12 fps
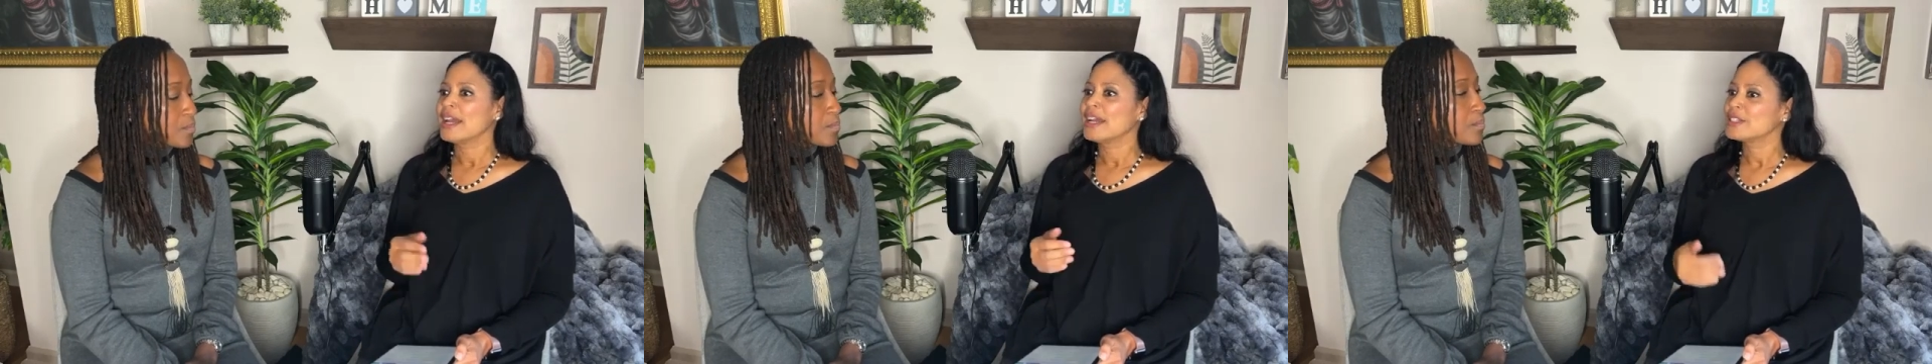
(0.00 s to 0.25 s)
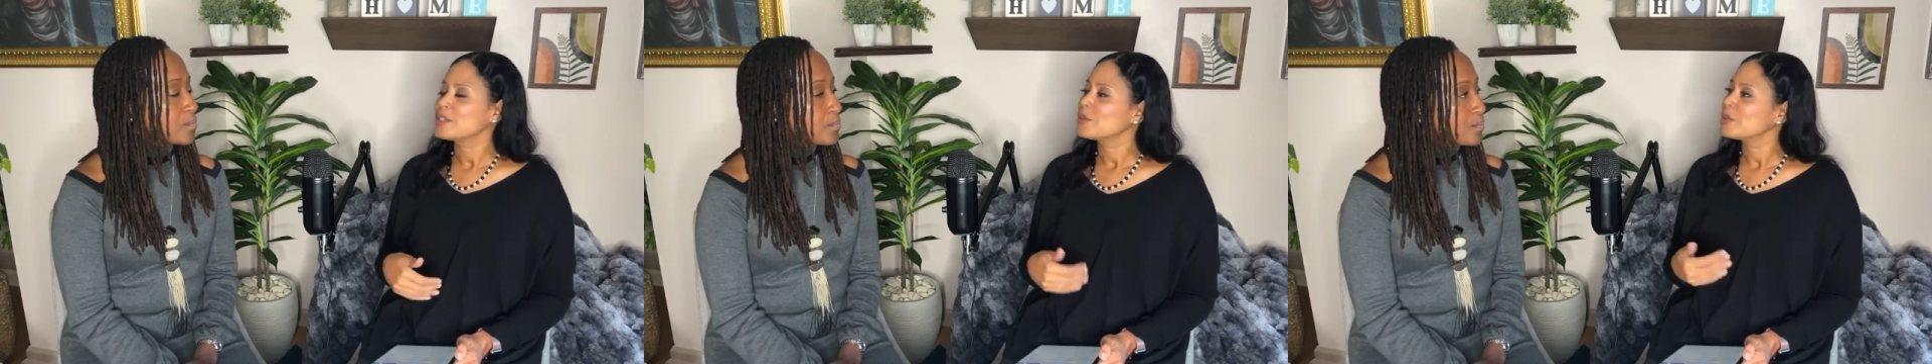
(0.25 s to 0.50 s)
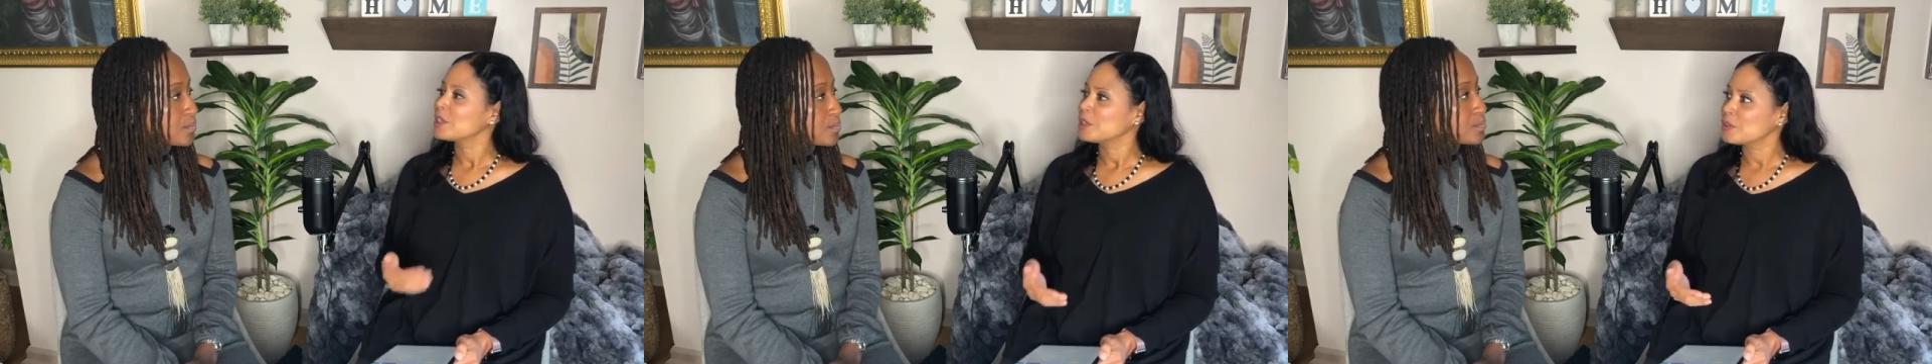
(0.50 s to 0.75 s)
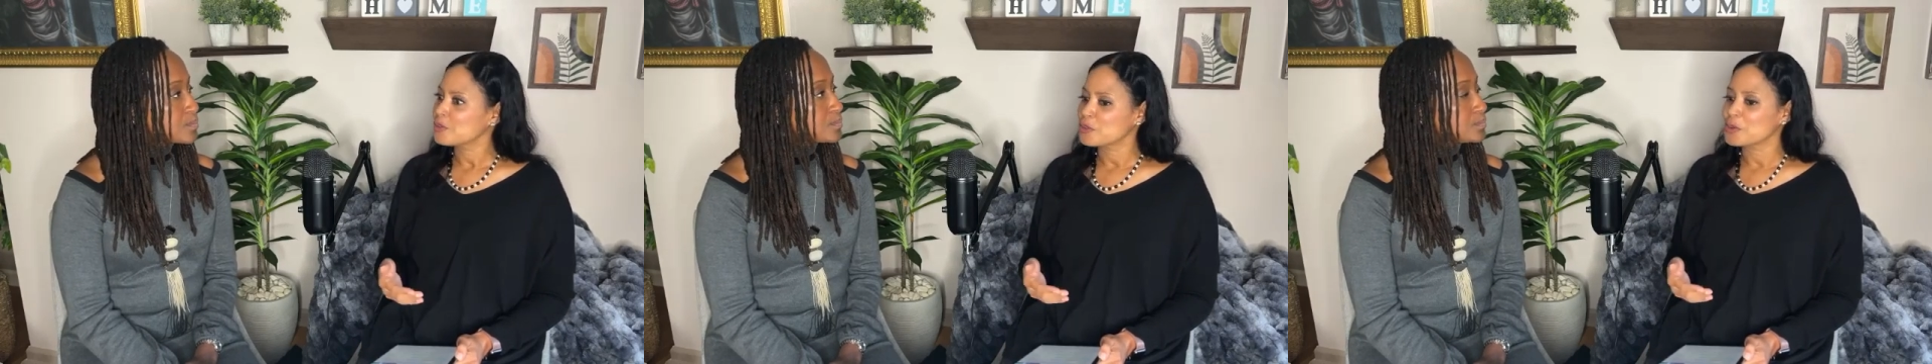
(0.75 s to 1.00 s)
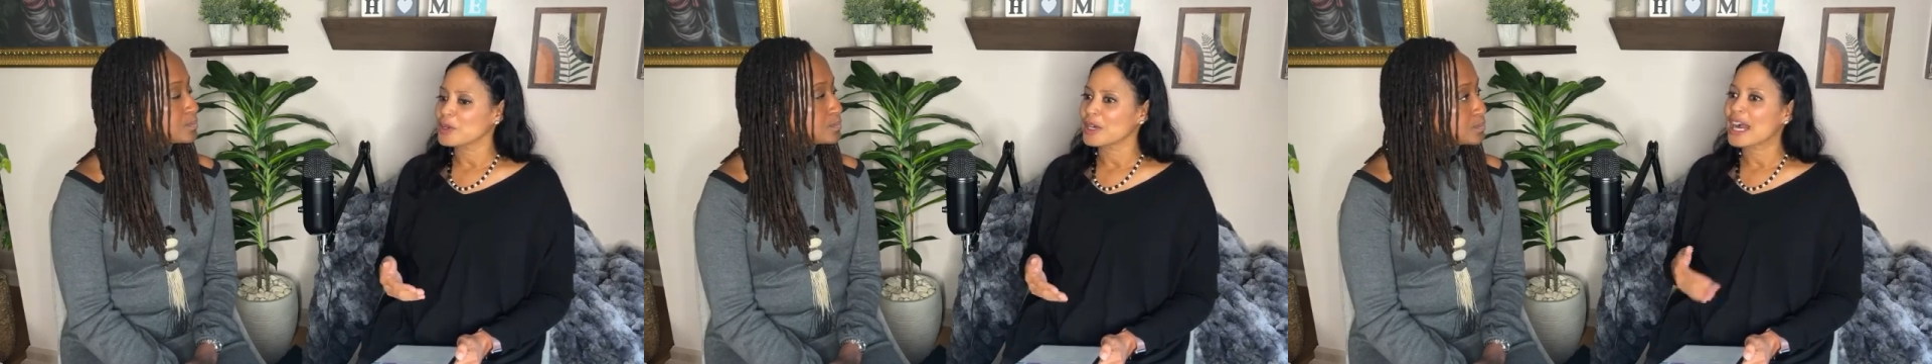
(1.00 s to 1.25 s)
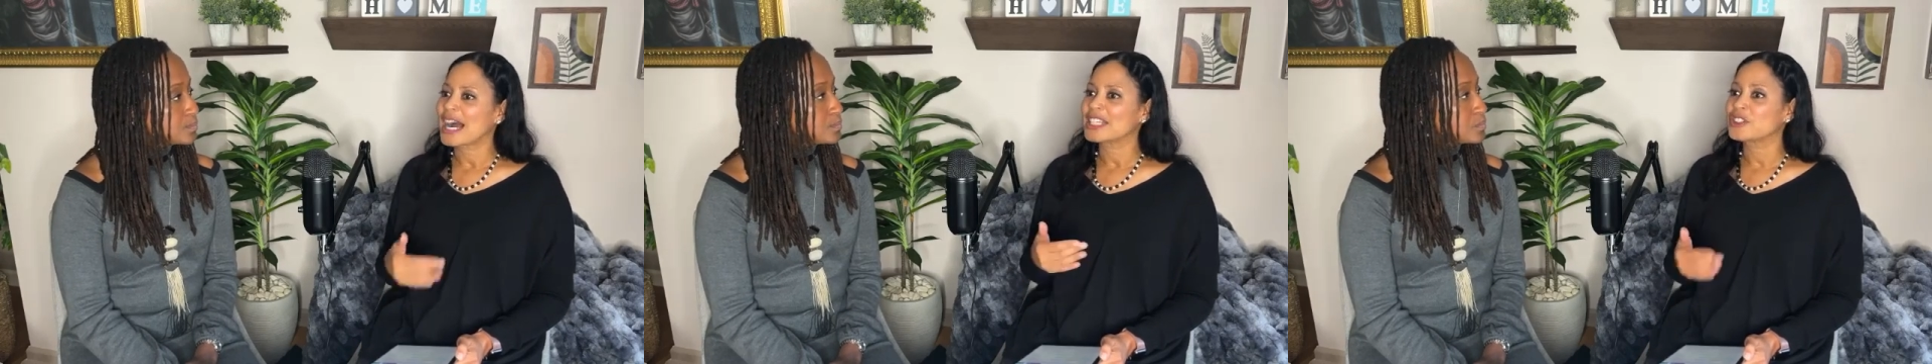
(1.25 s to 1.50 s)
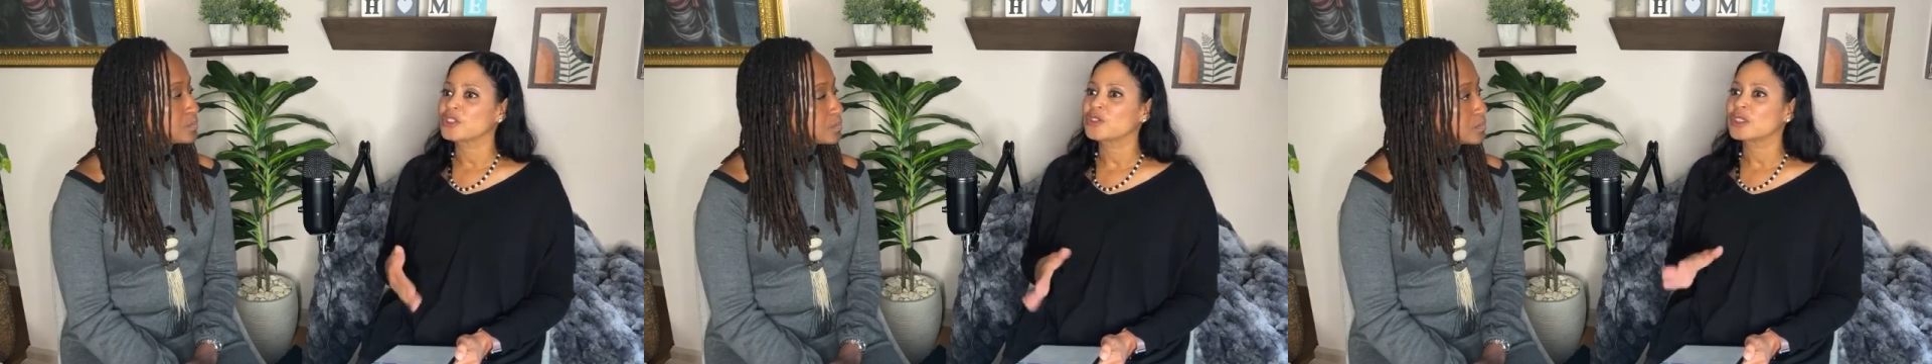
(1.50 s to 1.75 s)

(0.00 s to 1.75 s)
And so therefore, I